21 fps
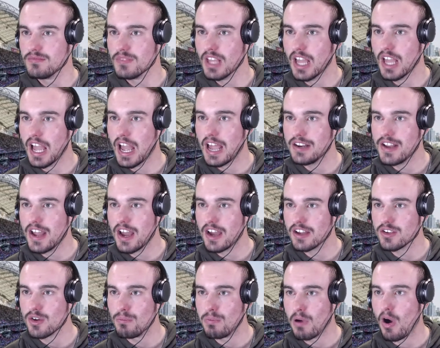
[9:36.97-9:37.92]
Now
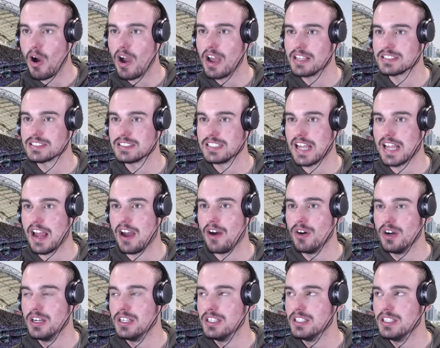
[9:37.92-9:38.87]
your bias
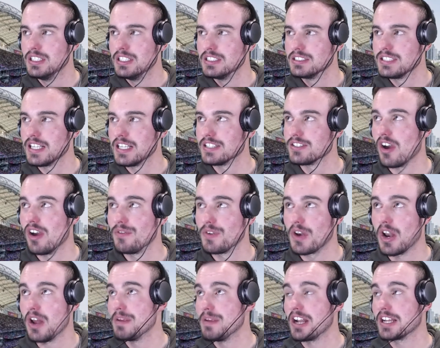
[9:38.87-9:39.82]
now says, Ivan,
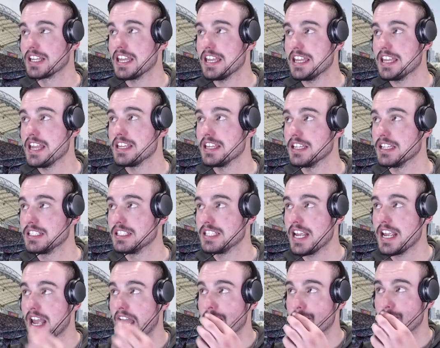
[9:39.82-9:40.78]
I mean, I can get you the
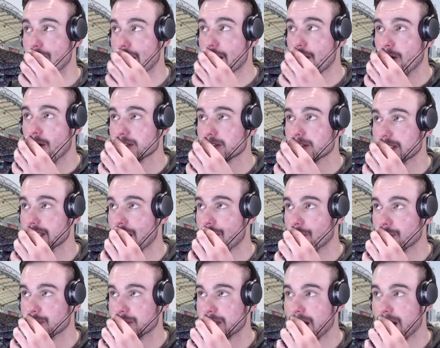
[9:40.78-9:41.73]
TAB odds and that
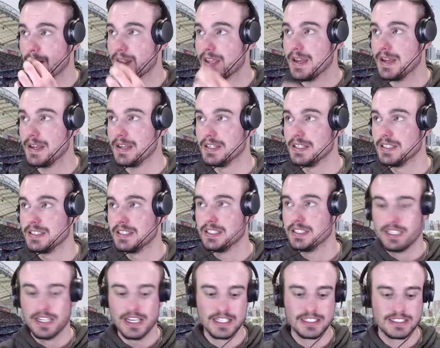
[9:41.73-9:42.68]
will tell you
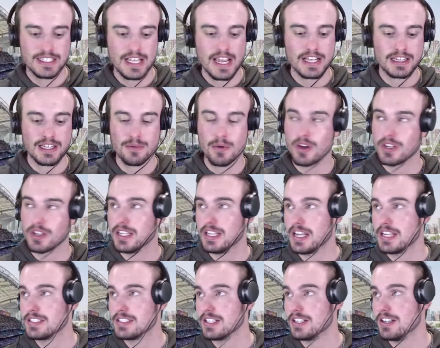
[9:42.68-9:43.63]
exactly what you
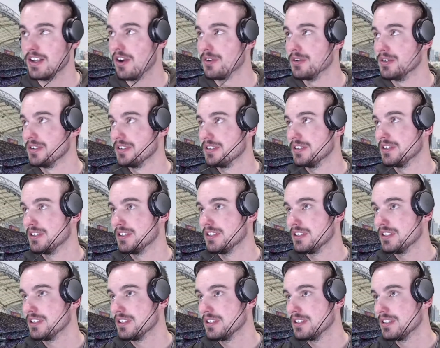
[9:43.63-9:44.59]
need to know.
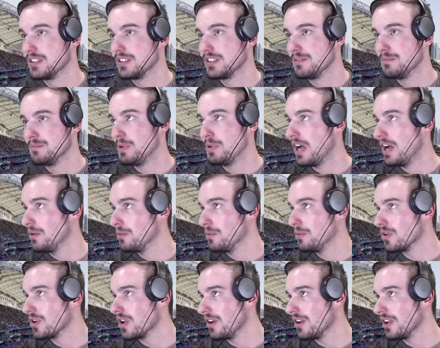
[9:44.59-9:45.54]
But we'll
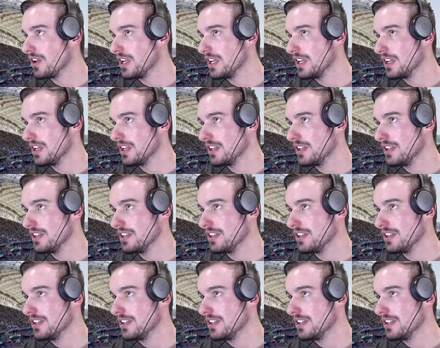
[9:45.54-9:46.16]
go here.